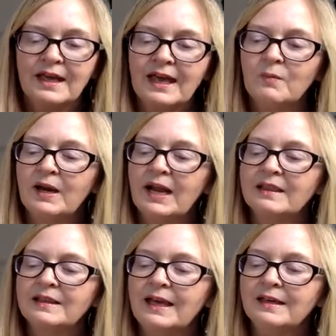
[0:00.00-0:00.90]
And what I
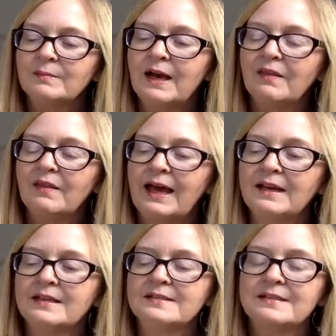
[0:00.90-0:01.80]
like about that
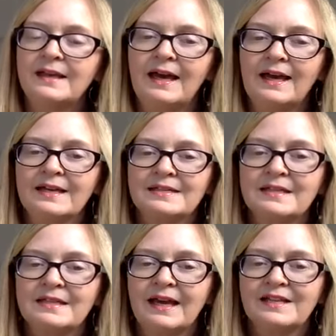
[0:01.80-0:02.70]
is that
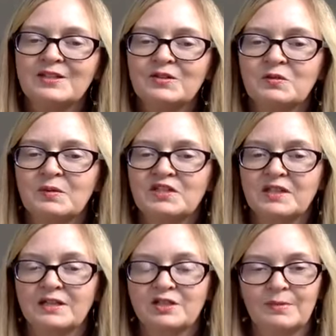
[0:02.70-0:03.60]
shows you which
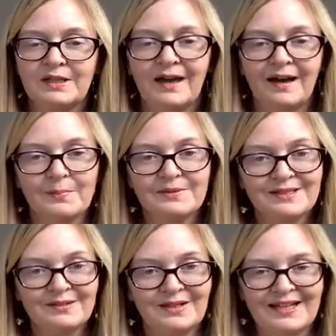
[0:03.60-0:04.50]
side should be up.
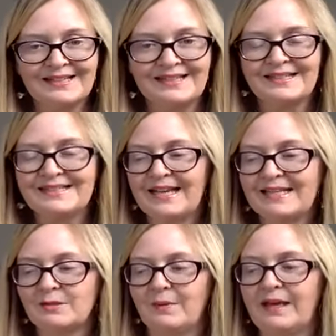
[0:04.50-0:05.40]
So it
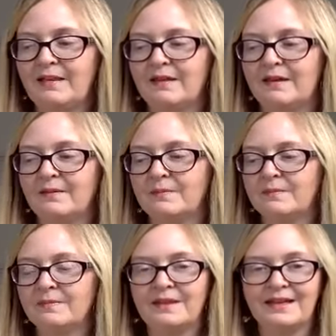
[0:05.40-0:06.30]
takes away the
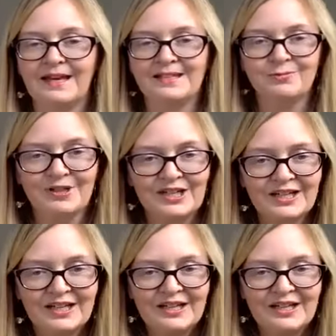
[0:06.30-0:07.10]
guesswork.